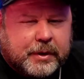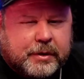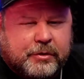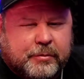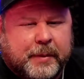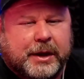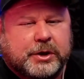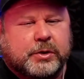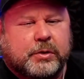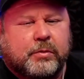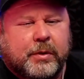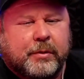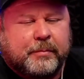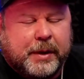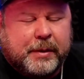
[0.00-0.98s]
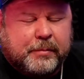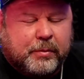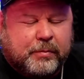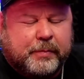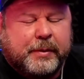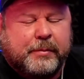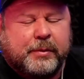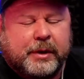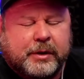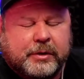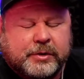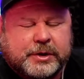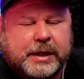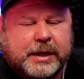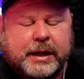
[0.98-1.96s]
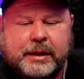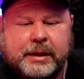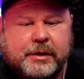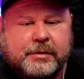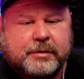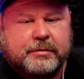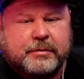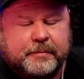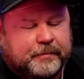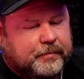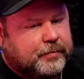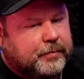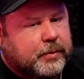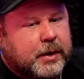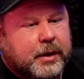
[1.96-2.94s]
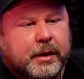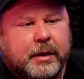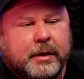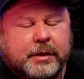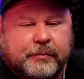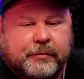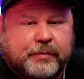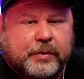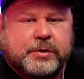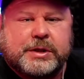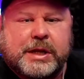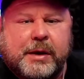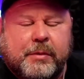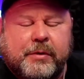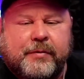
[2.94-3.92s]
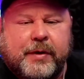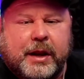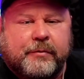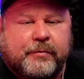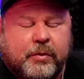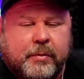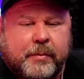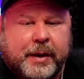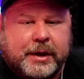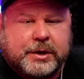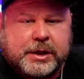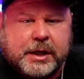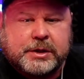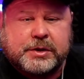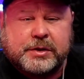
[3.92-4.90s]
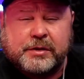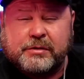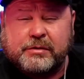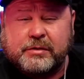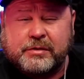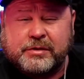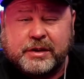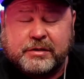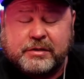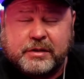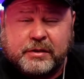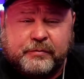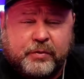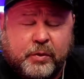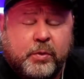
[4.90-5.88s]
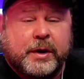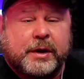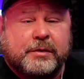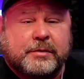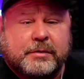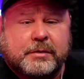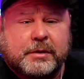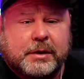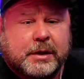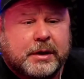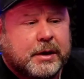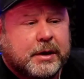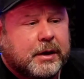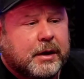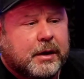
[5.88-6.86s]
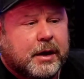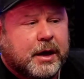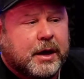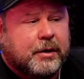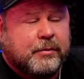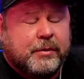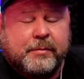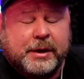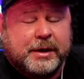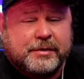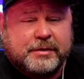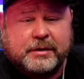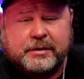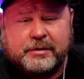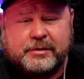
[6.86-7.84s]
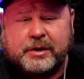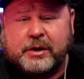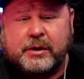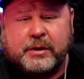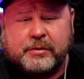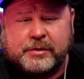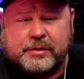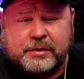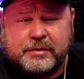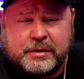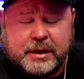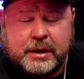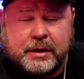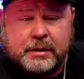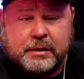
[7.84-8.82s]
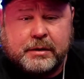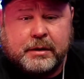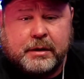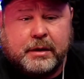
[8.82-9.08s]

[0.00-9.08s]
special where people understand this is the first time we've had a format change since the 40s. We've been listening to stereo since then.